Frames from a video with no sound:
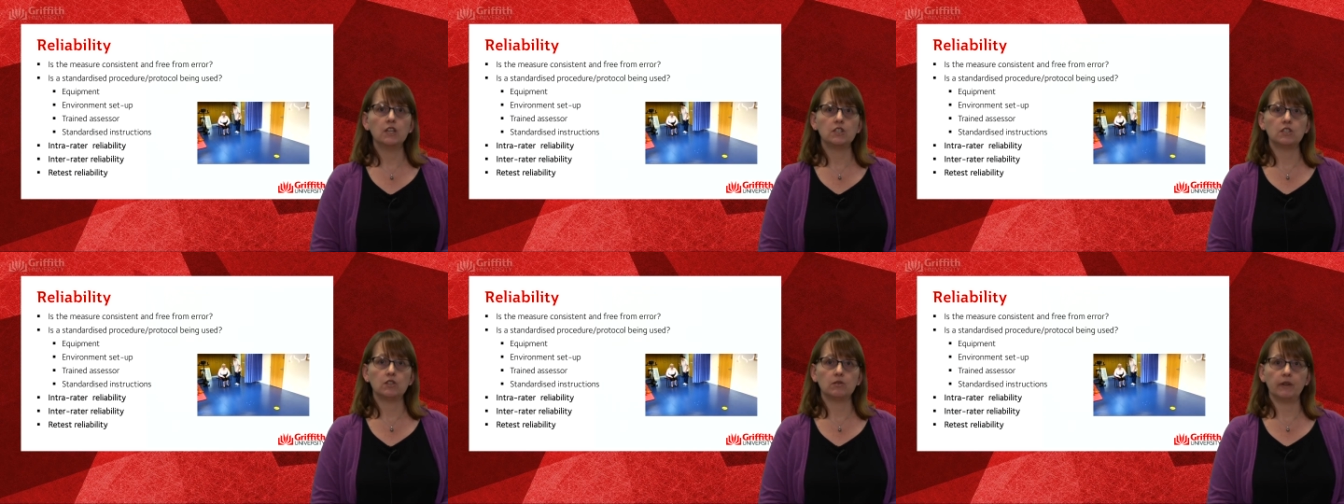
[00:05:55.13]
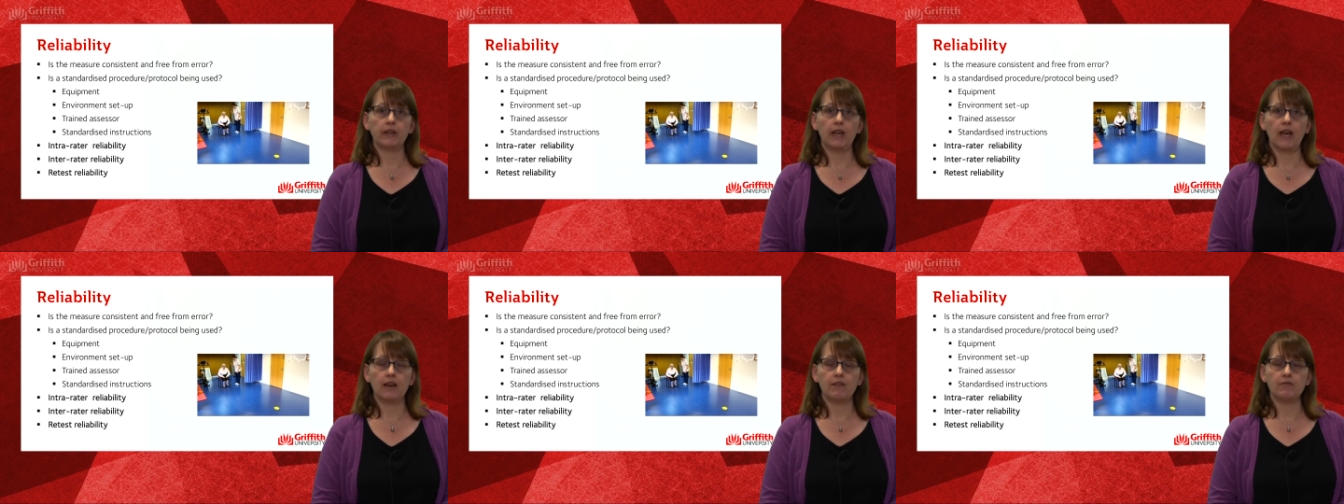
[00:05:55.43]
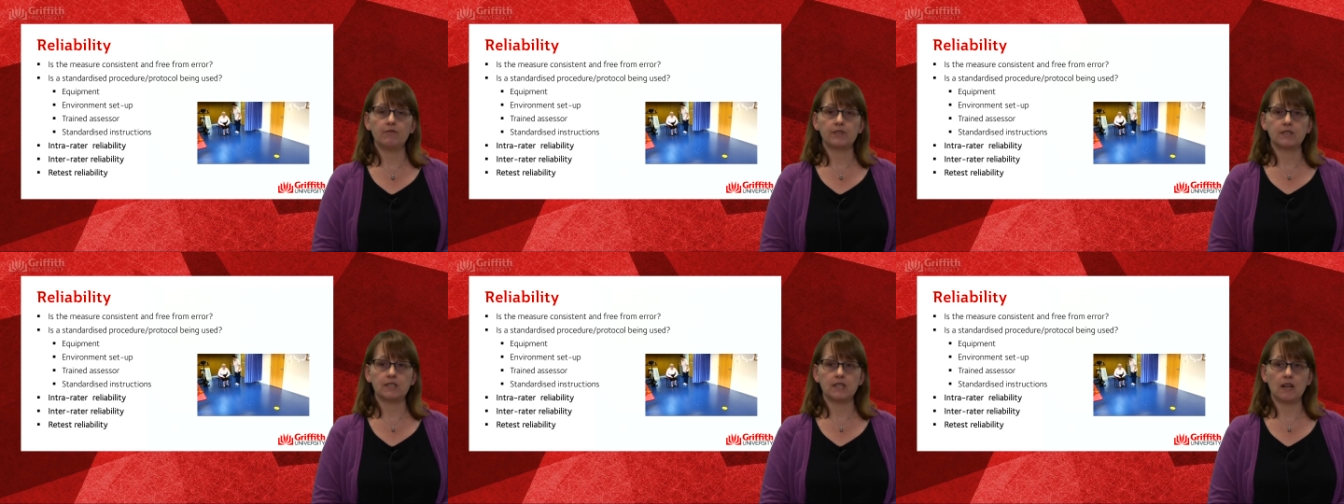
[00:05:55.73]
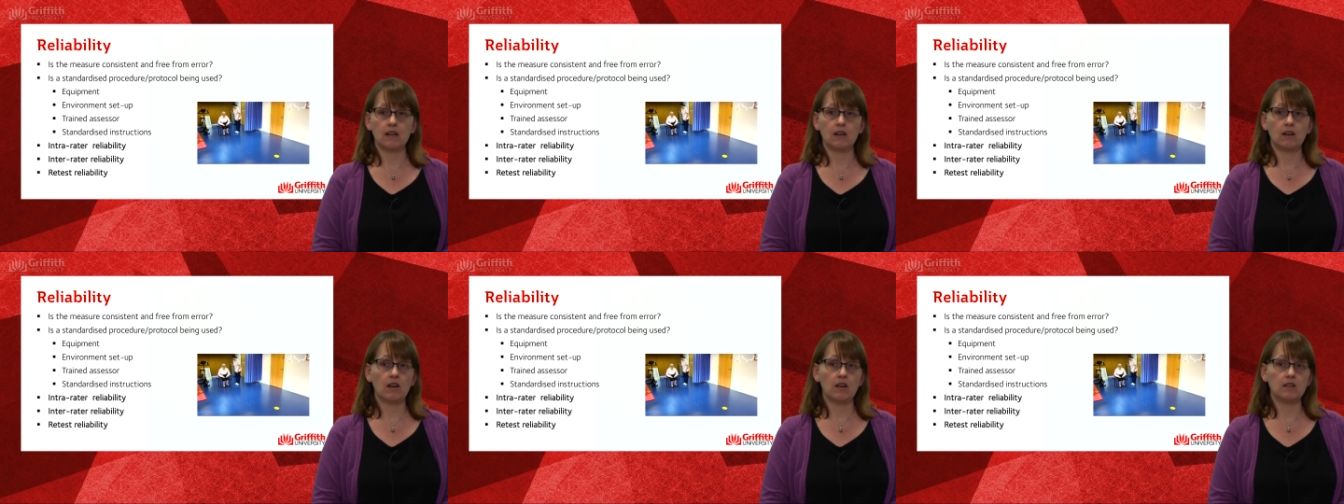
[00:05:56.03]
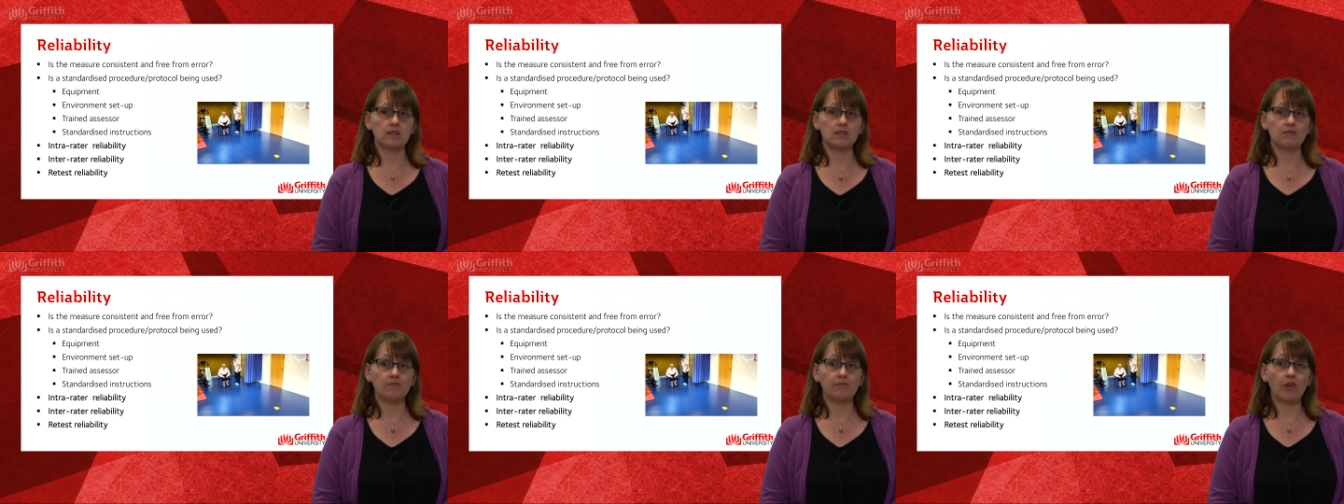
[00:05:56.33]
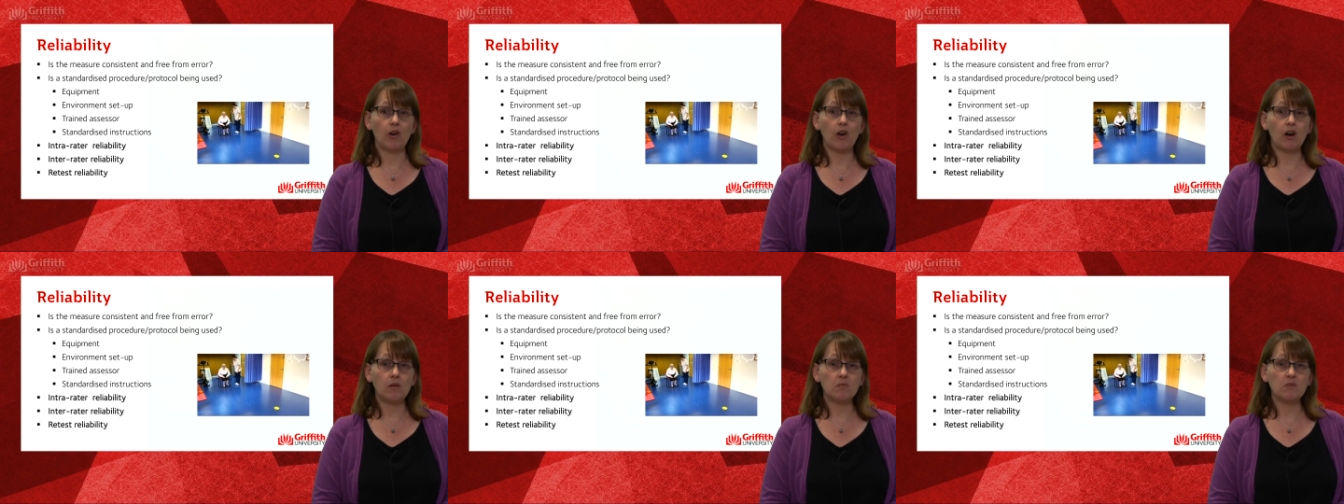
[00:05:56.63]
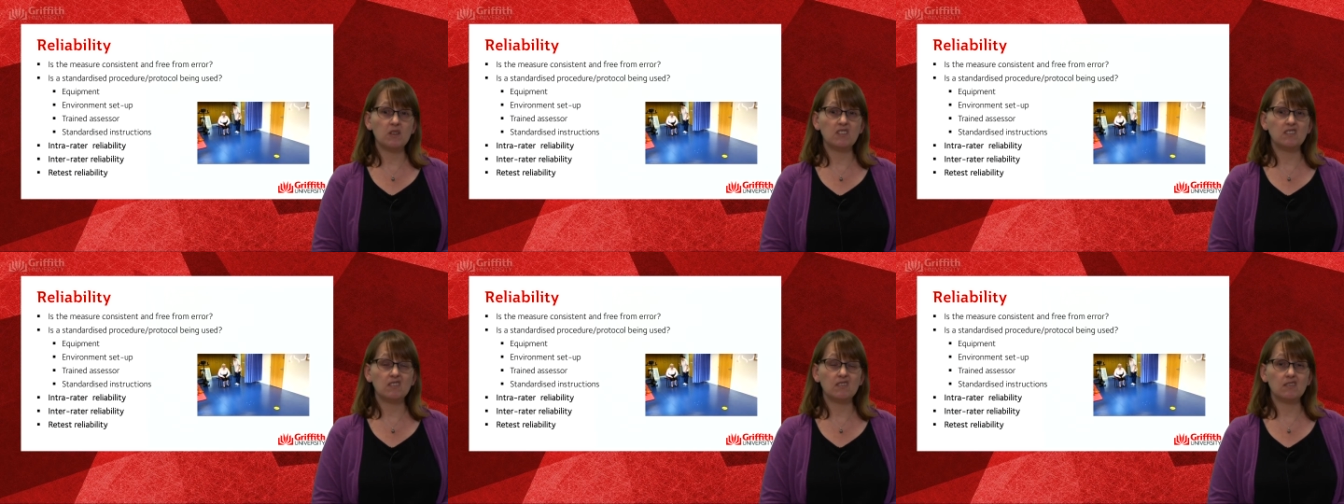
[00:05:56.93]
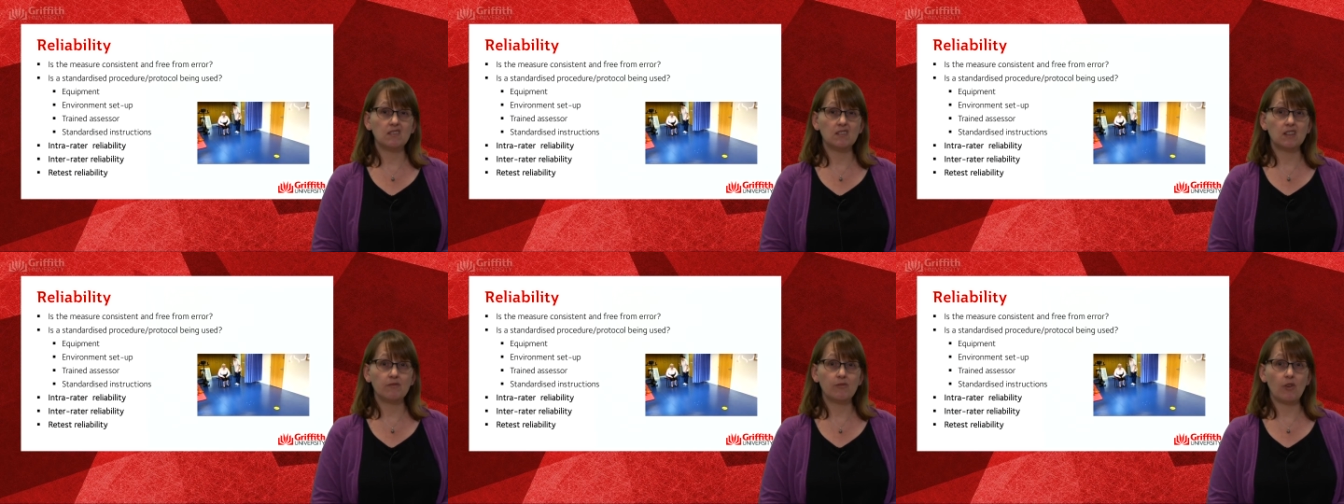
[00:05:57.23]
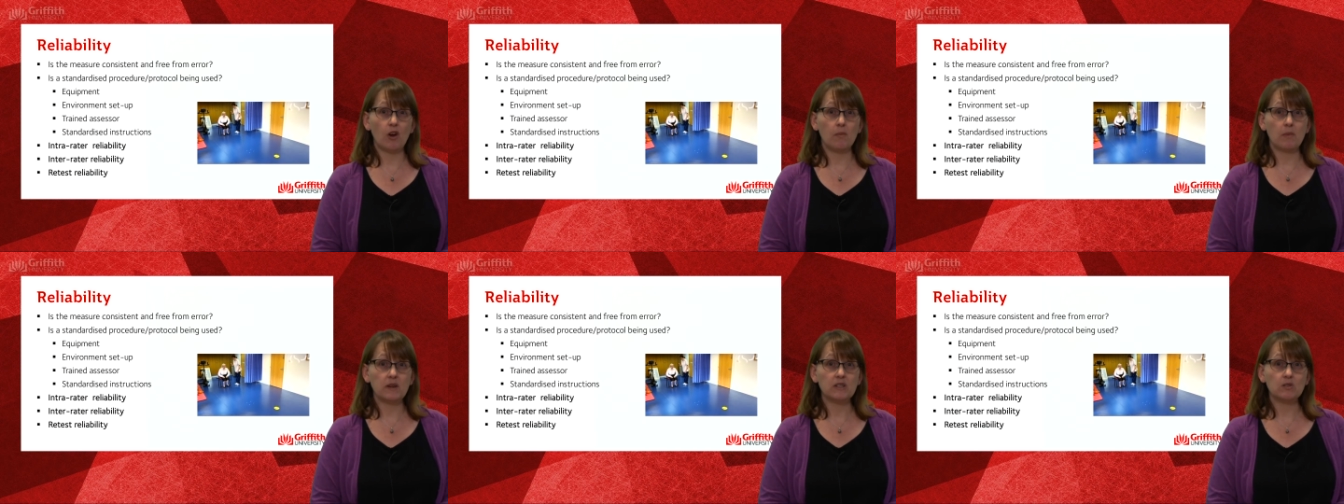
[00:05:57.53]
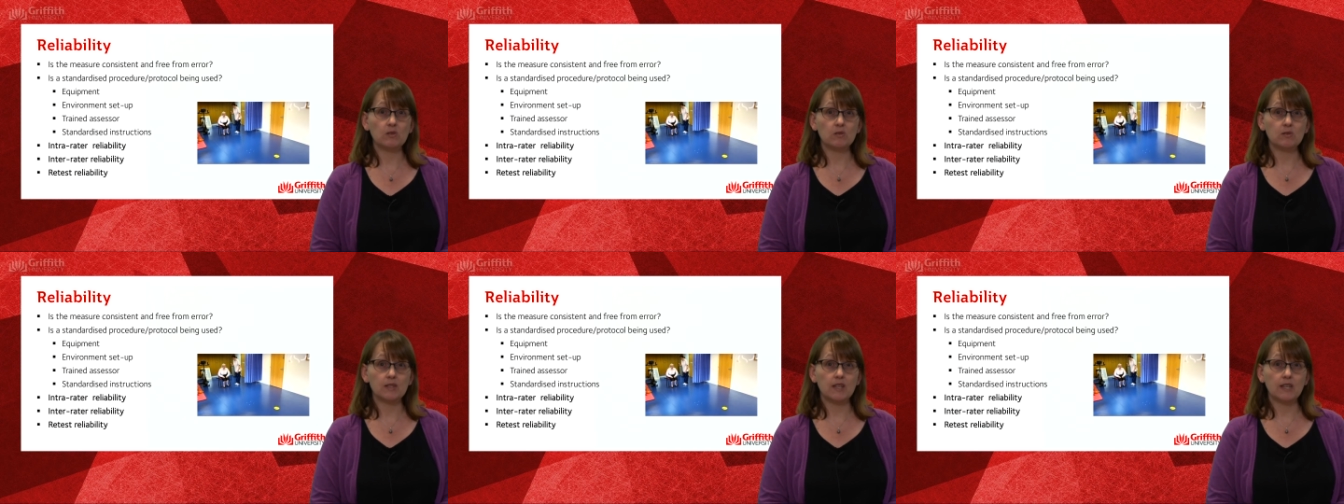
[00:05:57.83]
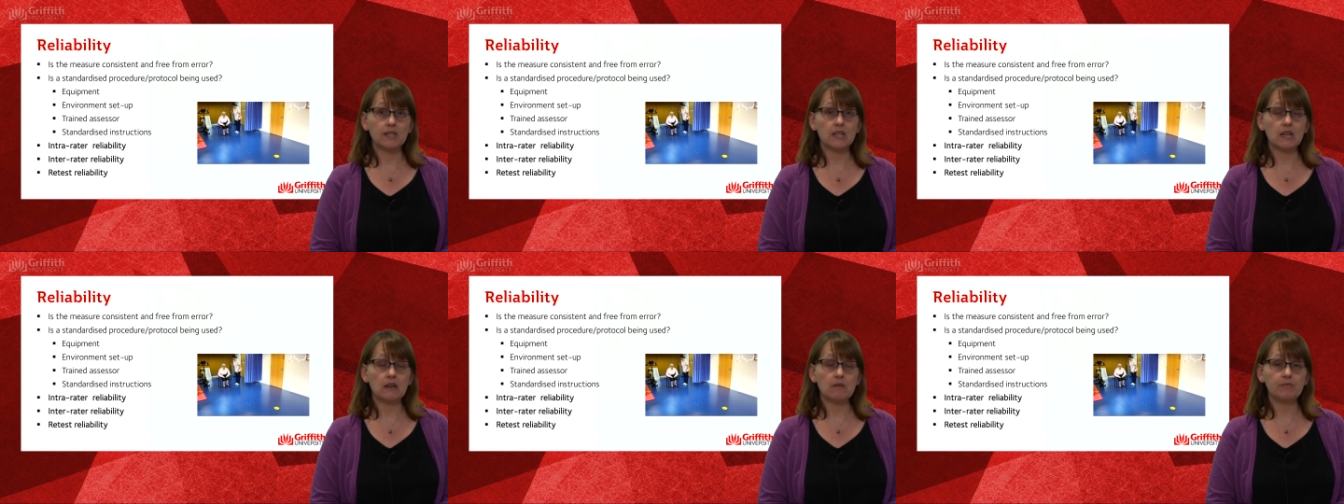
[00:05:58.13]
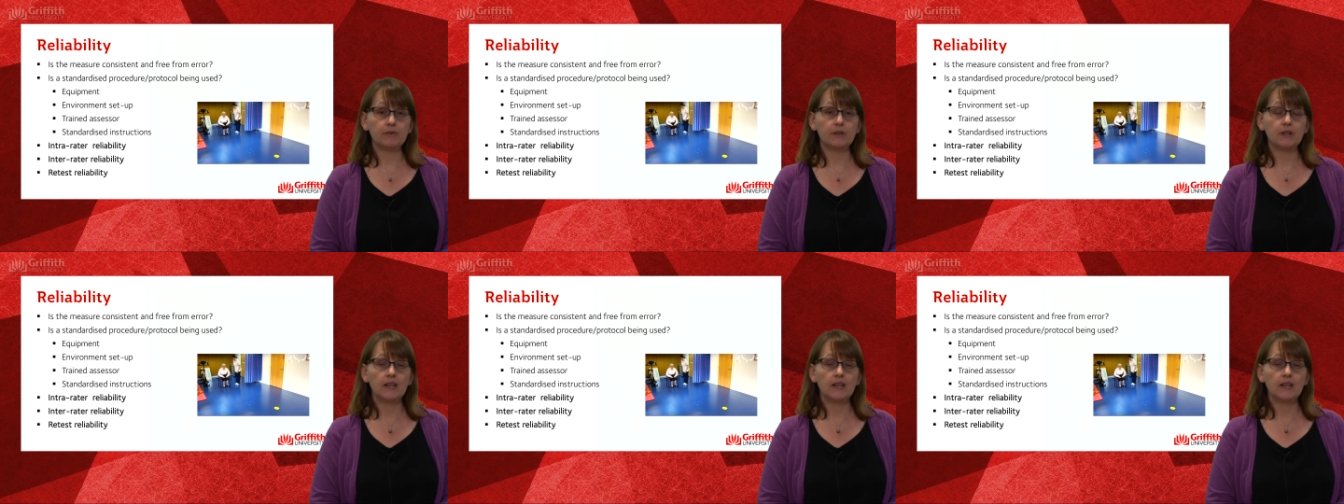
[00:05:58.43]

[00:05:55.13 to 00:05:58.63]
Do we have standardised environmental setup?